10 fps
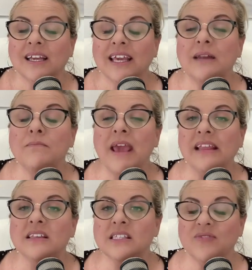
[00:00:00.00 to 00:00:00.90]
can make
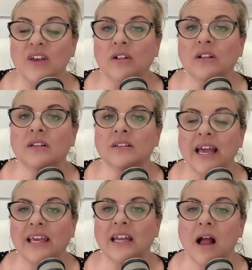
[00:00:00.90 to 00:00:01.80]
this feel
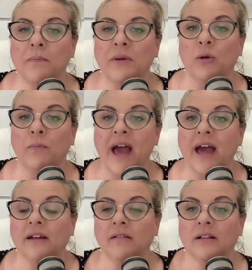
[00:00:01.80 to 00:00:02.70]
like an uphill
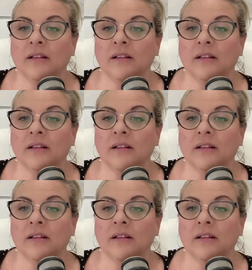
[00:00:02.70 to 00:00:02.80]
battle.